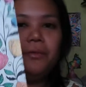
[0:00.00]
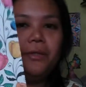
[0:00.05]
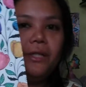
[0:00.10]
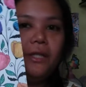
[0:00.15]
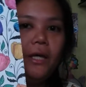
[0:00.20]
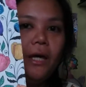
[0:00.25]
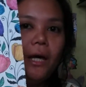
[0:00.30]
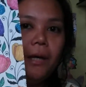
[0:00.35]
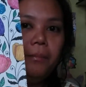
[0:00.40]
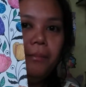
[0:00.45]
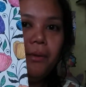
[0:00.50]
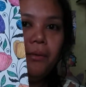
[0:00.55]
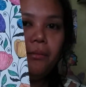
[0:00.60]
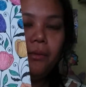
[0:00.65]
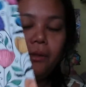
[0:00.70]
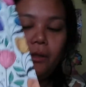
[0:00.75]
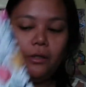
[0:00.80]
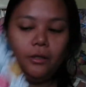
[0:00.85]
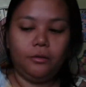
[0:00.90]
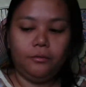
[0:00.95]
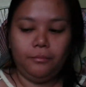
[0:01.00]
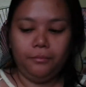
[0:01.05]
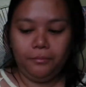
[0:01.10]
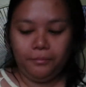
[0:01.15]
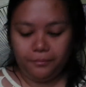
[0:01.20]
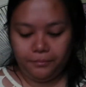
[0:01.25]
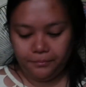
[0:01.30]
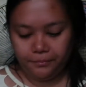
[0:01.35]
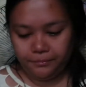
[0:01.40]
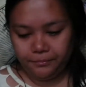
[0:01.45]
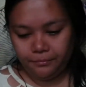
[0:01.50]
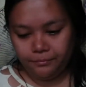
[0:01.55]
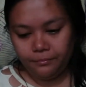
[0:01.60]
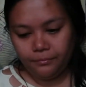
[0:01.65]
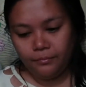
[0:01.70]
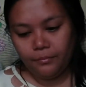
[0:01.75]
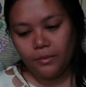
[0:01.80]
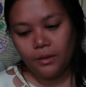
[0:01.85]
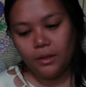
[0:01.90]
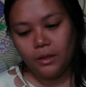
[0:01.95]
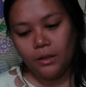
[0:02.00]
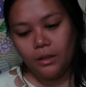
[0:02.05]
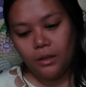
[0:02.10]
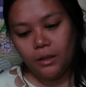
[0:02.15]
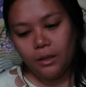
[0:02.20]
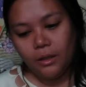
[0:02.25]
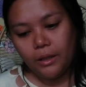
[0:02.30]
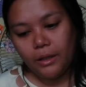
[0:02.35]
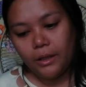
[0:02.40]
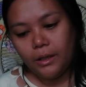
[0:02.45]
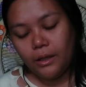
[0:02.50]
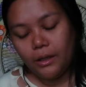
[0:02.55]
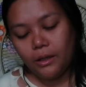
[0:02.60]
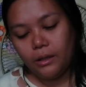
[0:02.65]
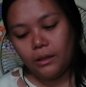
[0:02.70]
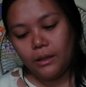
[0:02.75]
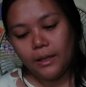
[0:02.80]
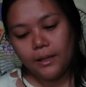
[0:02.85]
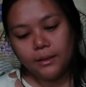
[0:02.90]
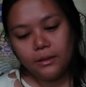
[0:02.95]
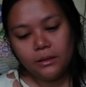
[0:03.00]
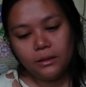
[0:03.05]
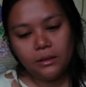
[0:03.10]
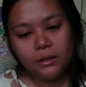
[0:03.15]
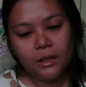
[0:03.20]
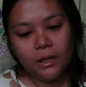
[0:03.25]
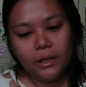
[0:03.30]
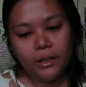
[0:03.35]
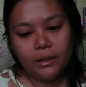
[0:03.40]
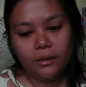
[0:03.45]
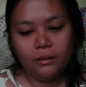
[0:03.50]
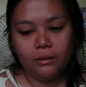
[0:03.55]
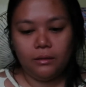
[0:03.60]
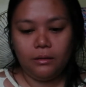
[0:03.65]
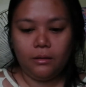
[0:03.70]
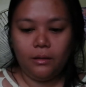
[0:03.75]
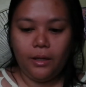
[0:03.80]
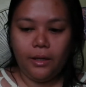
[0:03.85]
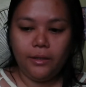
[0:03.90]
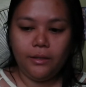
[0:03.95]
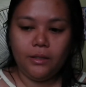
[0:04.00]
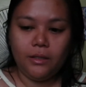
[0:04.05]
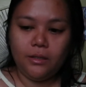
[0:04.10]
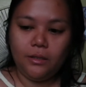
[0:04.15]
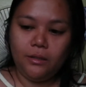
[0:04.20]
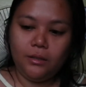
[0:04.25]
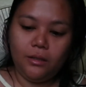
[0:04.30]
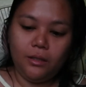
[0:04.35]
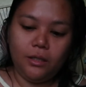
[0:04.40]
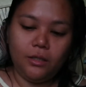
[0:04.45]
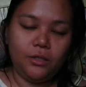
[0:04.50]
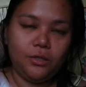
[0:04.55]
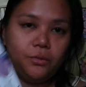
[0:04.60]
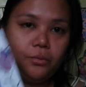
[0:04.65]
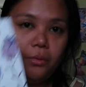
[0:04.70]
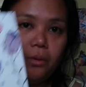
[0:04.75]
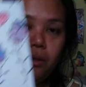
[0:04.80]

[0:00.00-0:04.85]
pretty happy with it. And last night I did this